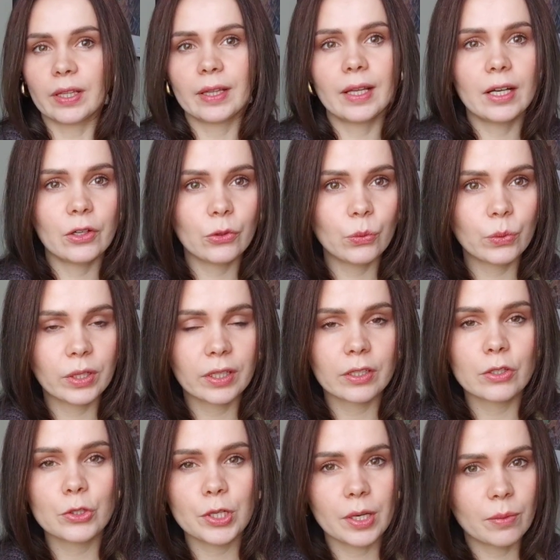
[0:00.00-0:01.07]
And now we
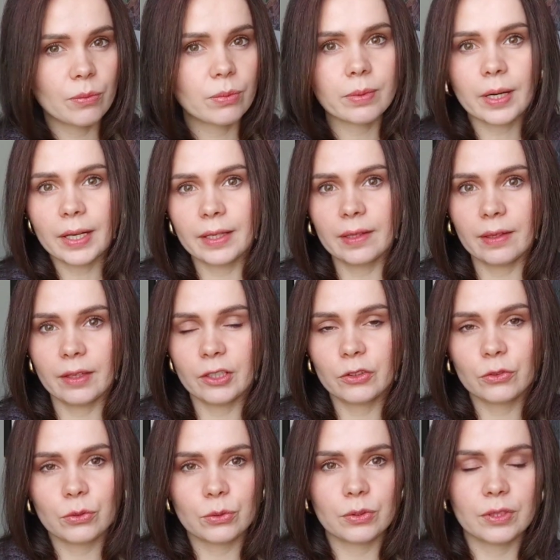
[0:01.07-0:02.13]
can jump right
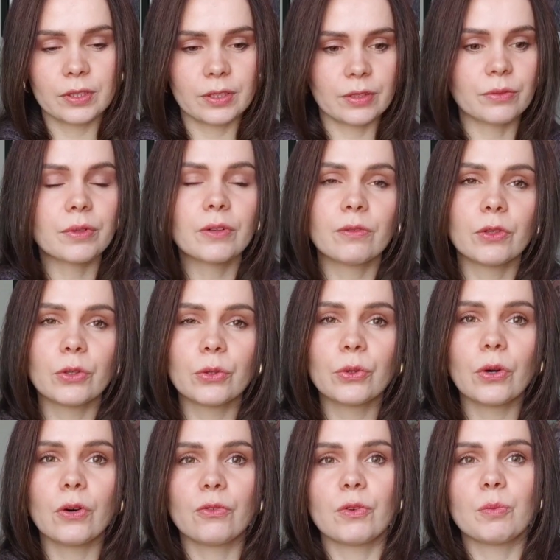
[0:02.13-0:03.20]
into the
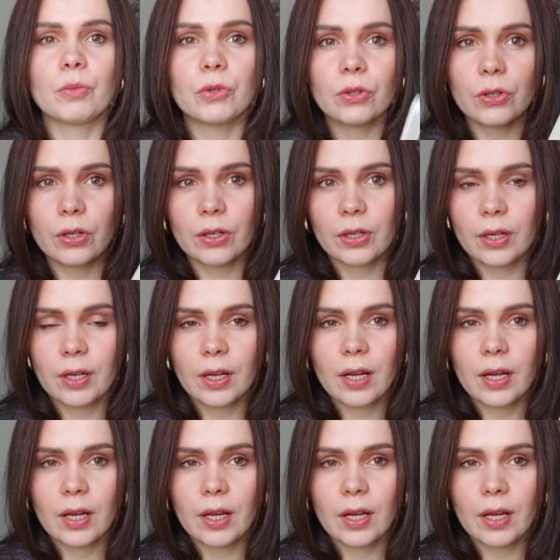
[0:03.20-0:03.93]
review of a book.